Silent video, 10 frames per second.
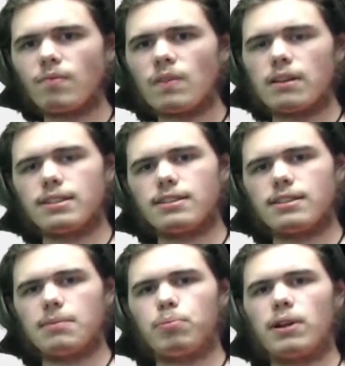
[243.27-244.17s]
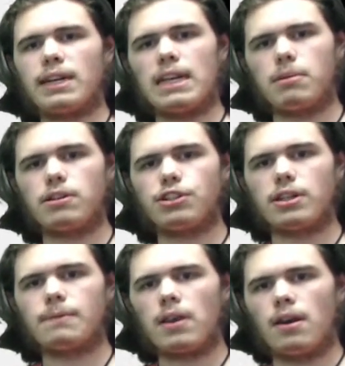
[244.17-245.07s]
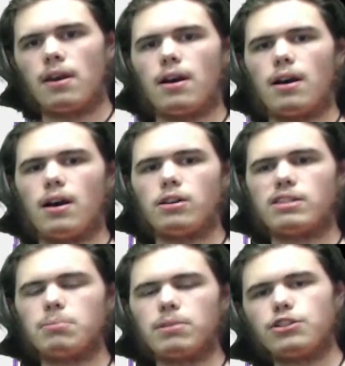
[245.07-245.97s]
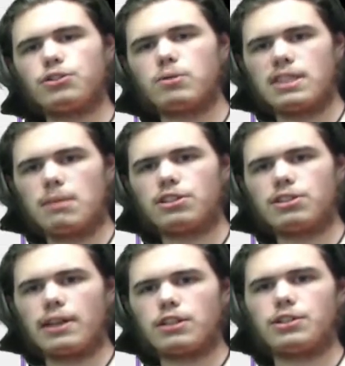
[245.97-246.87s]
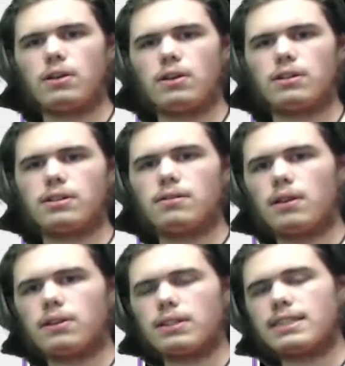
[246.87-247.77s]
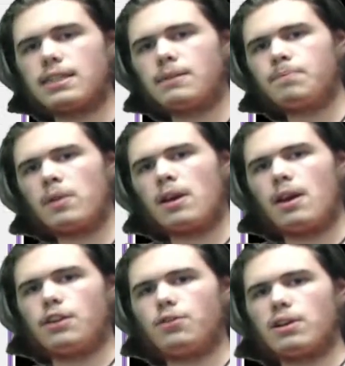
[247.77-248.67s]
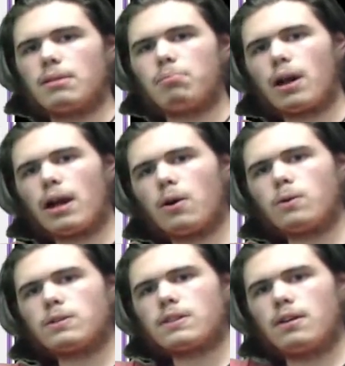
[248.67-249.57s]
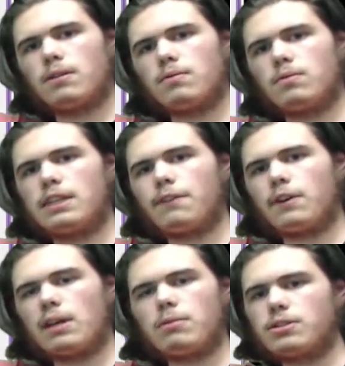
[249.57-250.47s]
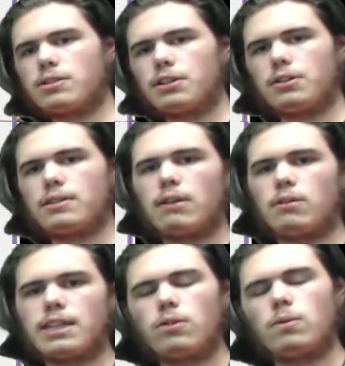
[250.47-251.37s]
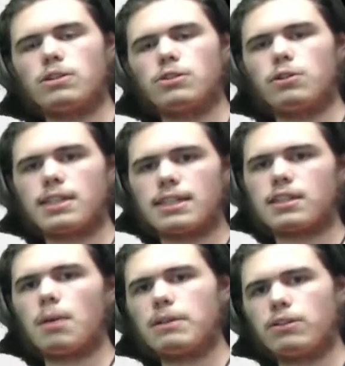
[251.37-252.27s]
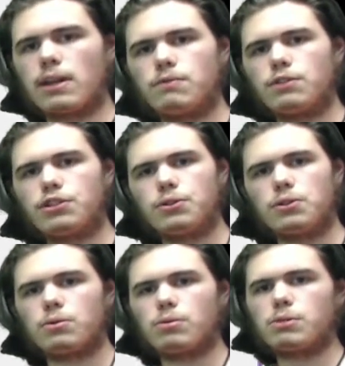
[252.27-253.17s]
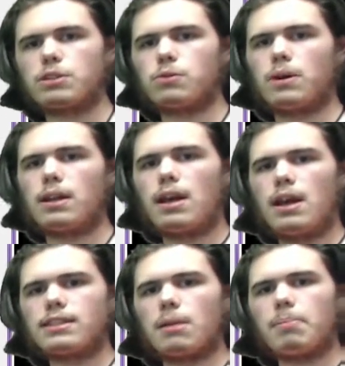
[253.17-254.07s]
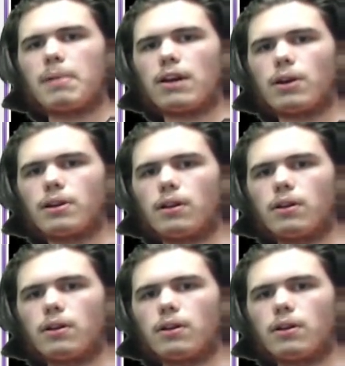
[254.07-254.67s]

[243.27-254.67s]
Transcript: This is to put an image in. You simply choose the image selection on the scene, and you can browse the different images on your. That'll take you to your desktop, and you'll kind of choose through which ones you want. Set a background color.